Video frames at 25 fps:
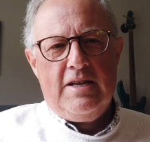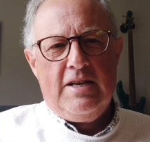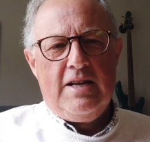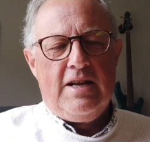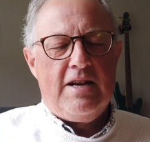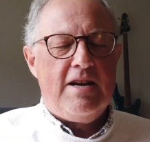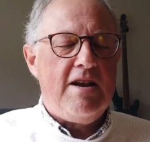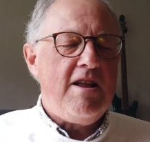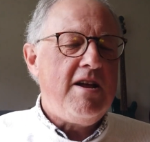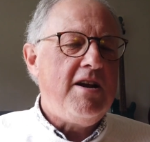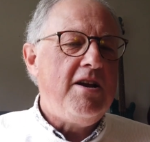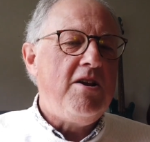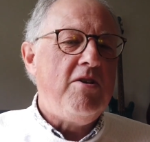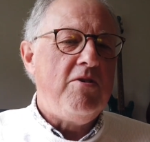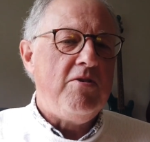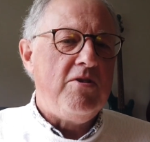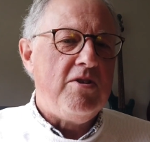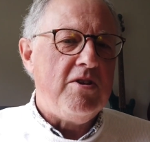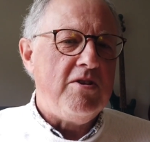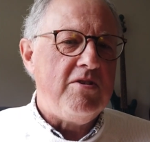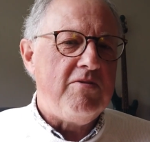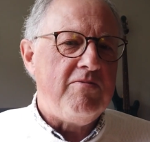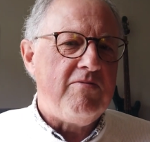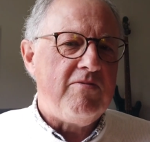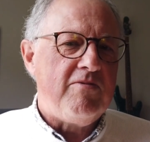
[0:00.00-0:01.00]
And I know
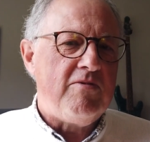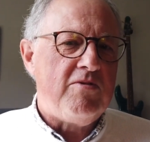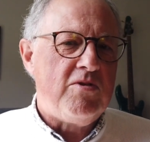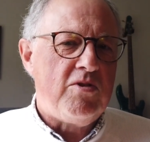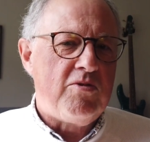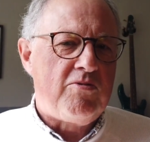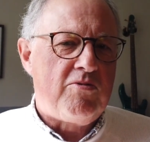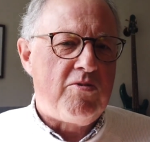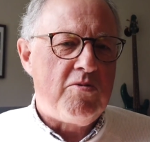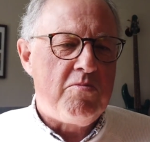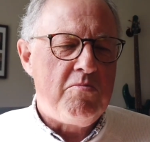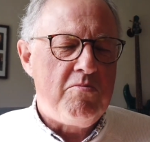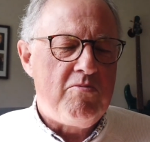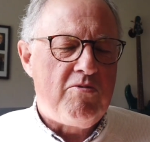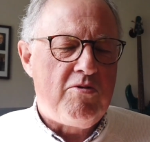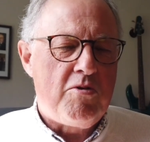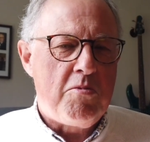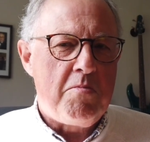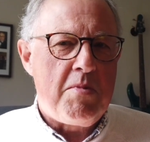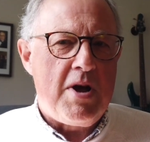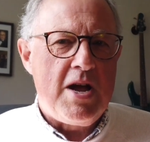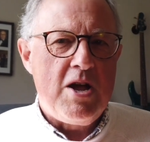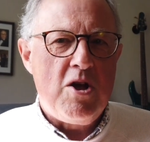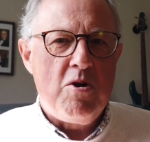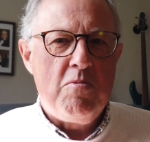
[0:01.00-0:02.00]
that for
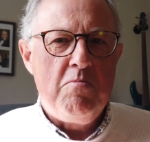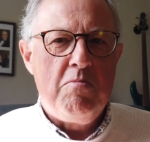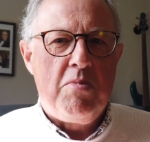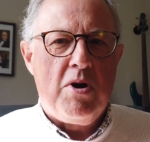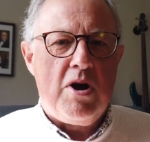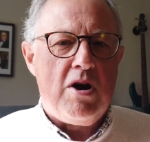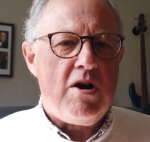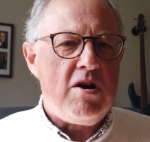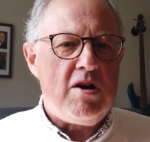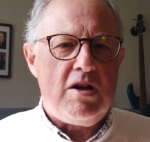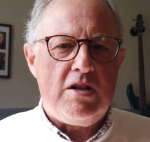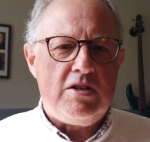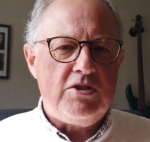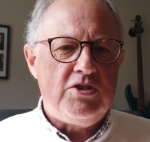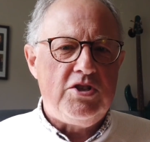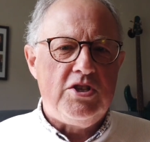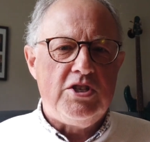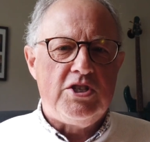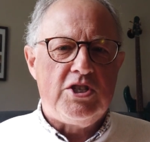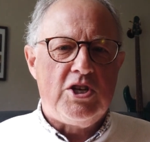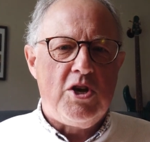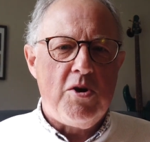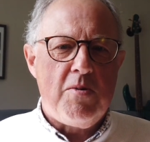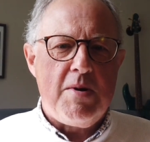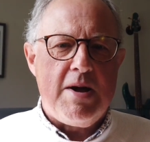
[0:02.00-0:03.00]
my own part, I'll
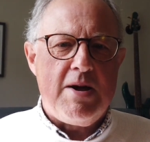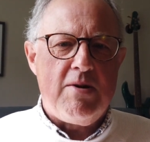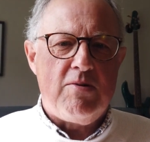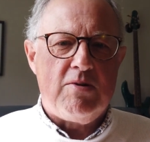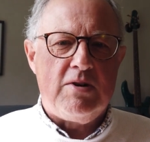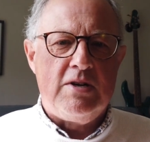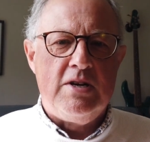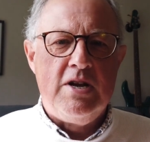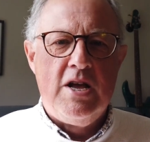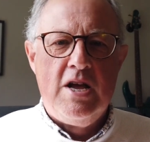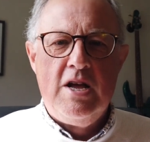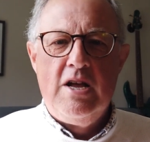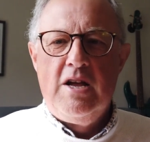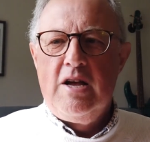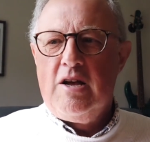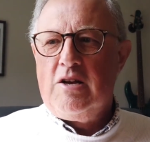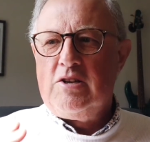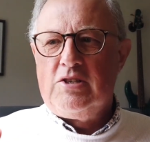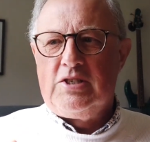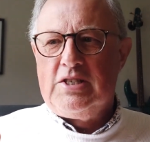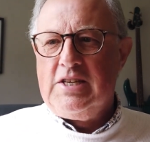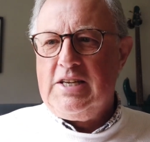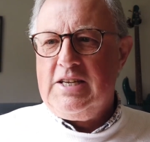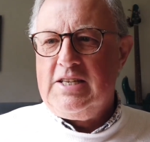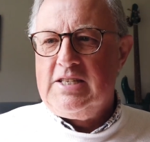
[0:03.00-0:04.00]
just go out and I'll
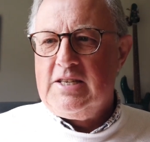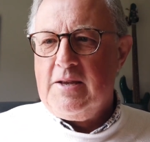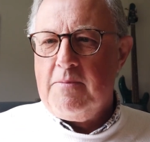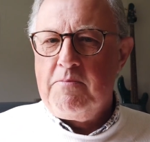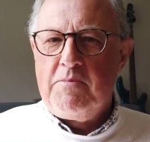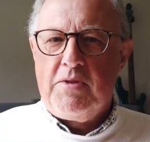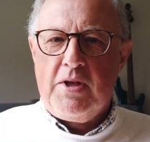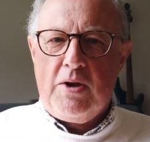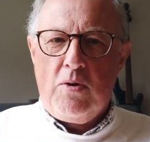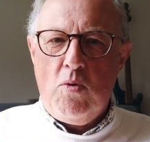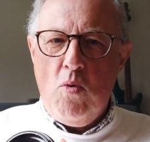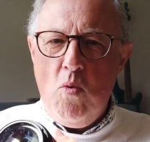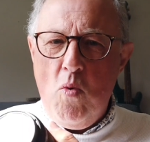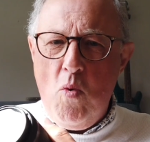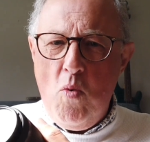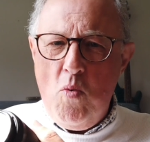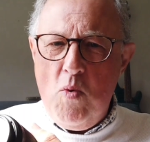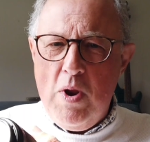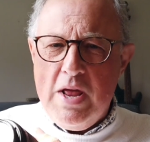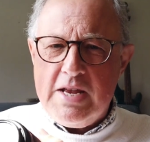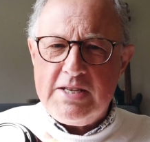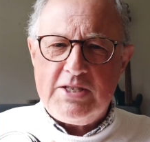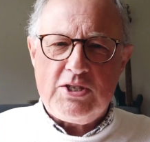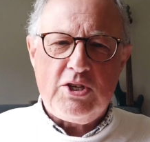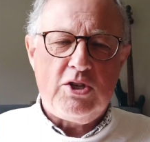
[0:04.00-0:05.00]
see something. Oh,
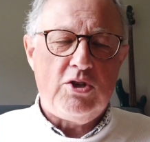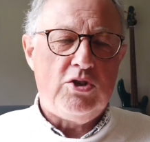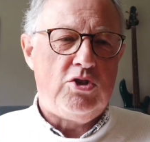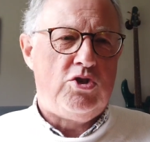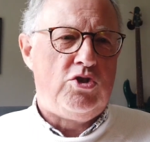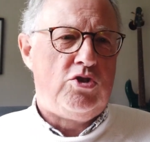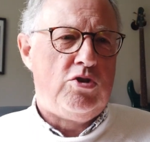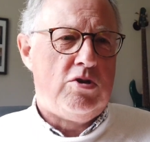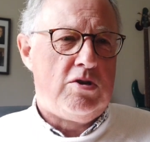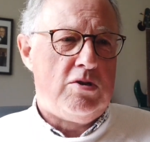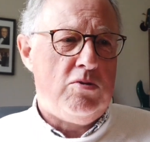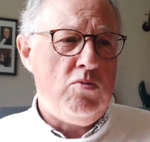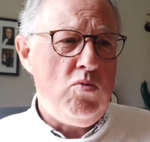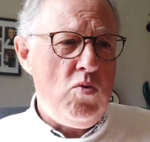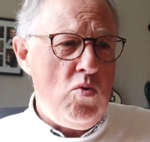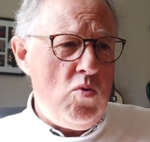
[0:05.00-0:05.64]
that's a good shot.